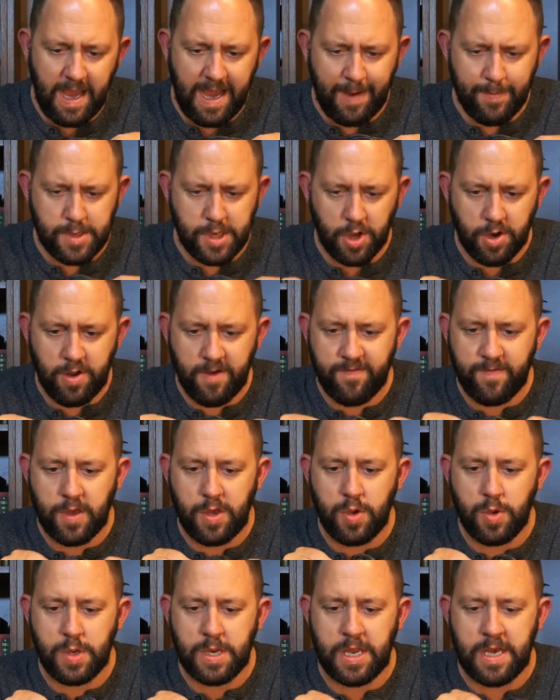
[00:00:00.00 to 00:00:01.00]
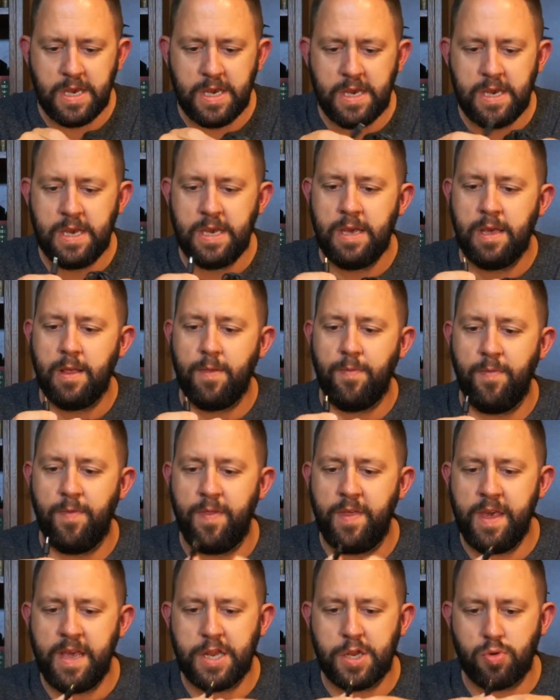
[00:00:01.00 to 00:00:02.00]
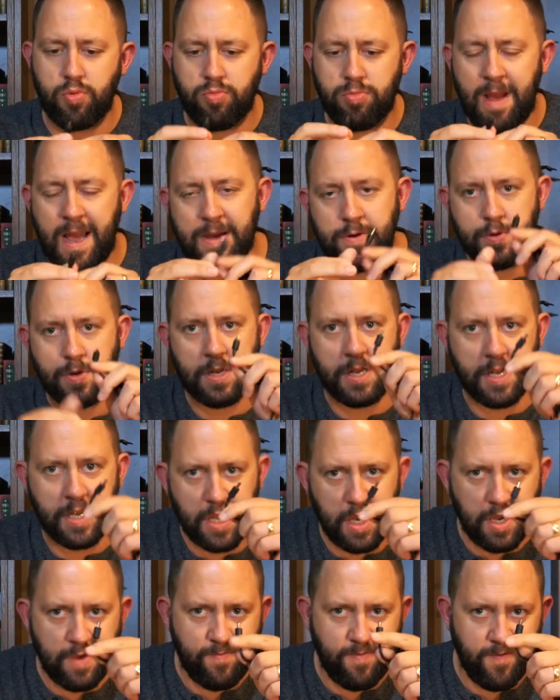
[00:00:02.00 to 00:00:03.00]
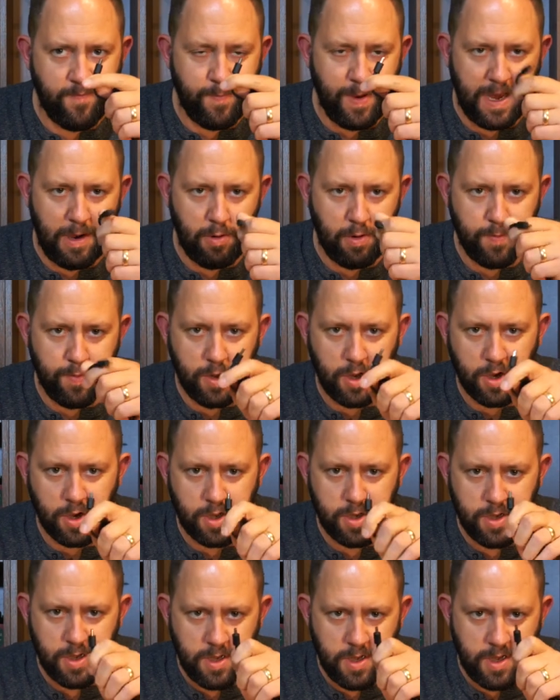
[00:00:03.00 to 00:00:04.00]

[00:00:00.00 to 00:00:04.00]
Amazon have used this round type of power plug